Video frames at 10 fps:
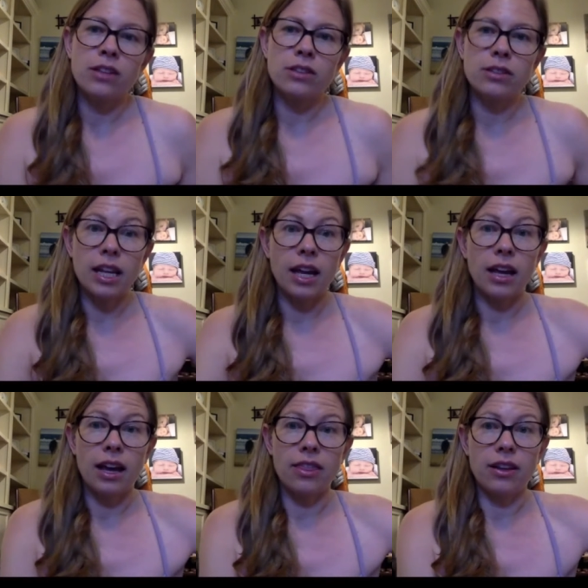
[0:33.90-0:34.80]
So
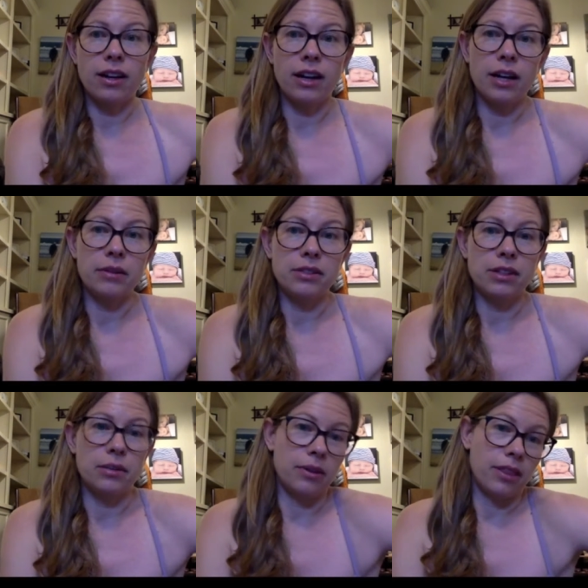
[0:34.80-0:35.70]
today I thought I would
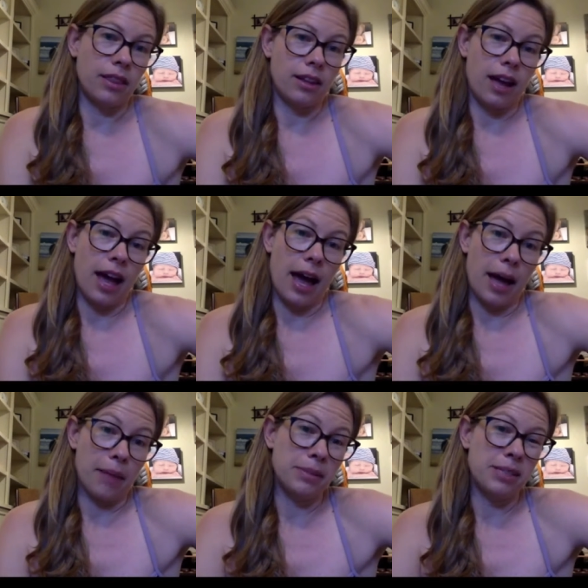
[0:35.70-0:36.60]
start with the
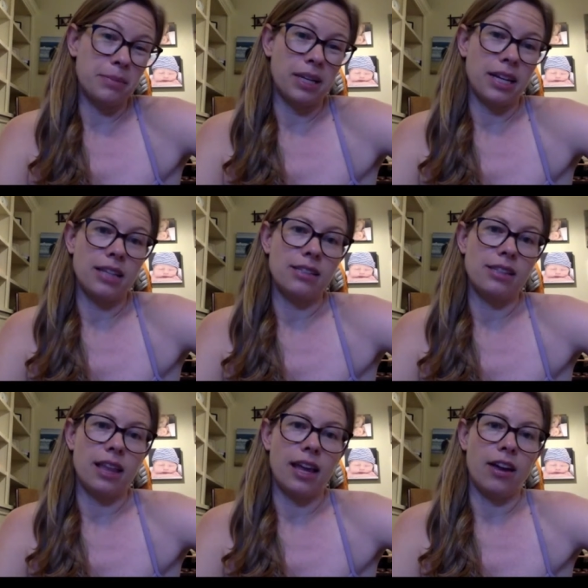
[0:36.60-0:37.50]
abs because
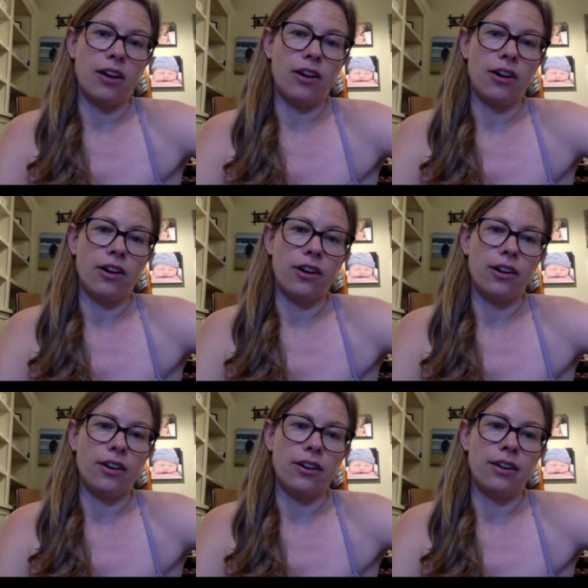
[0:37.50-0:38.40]
they
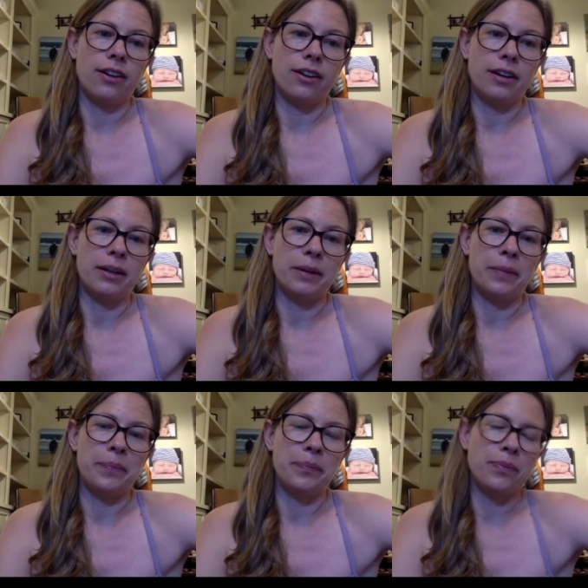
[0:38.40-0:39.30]
are
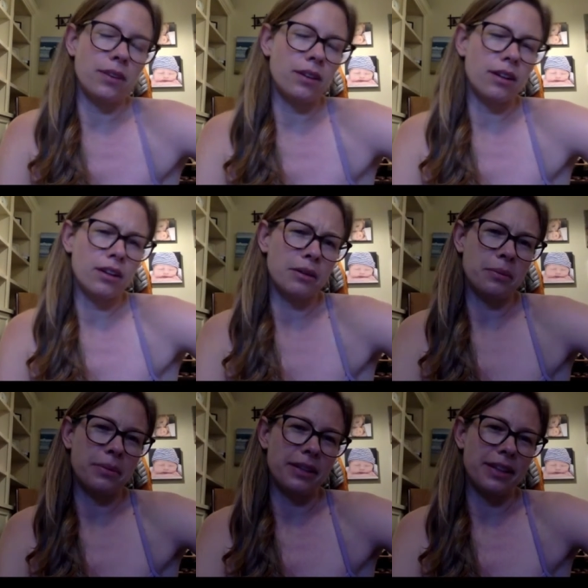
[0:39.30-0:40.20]

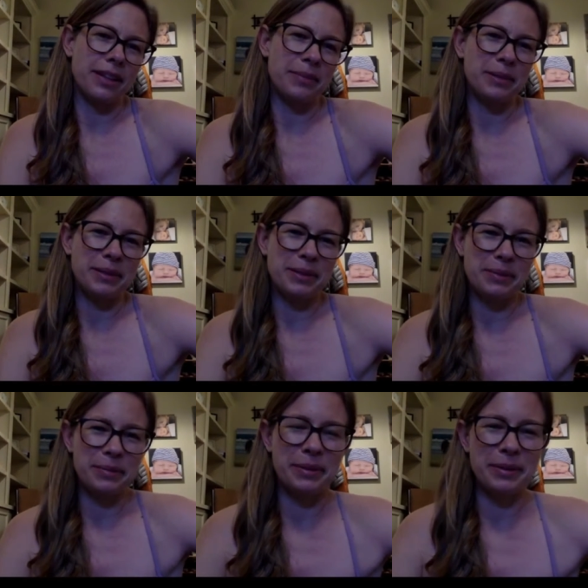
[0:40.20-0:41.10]
arguably the most
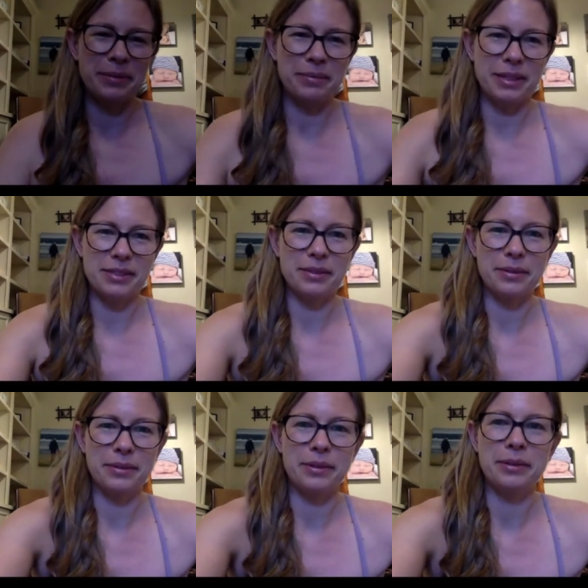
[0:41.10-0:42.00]
important
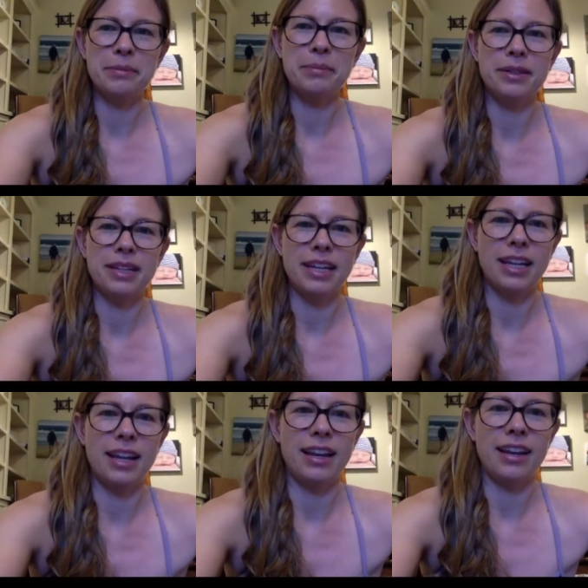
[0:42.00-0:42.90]
muscle group
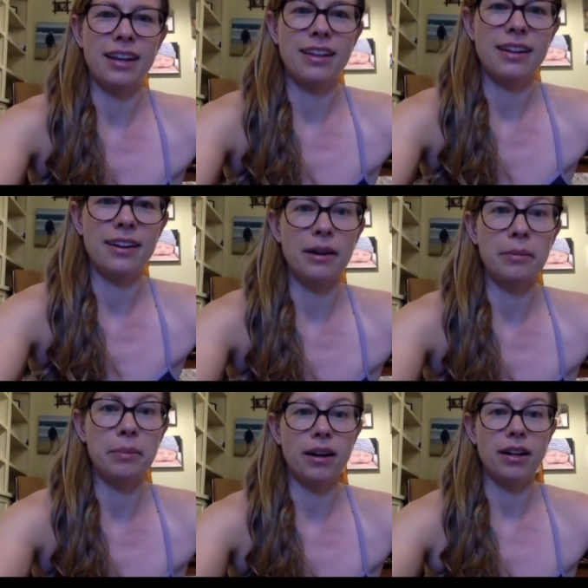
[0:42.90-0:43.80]
in
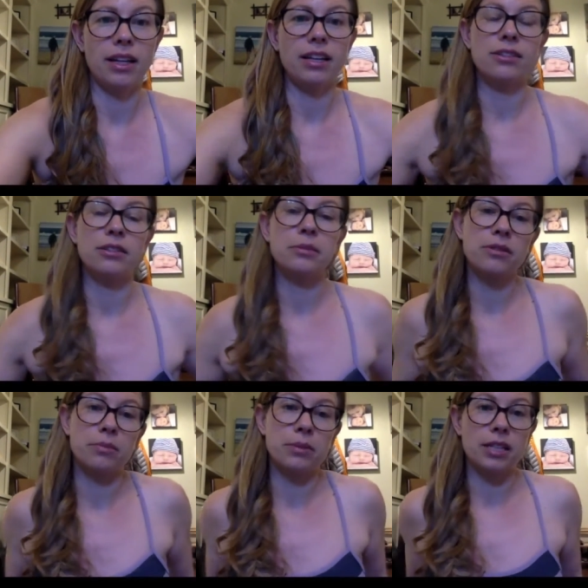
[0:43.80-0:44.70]
our body in
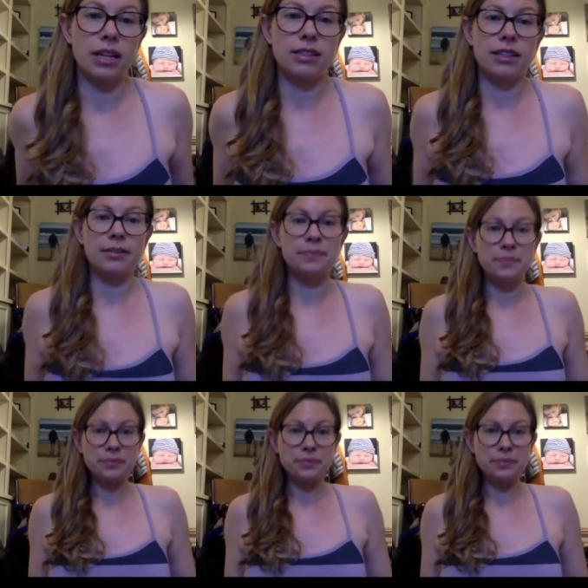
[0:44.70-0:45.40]
terms of protecting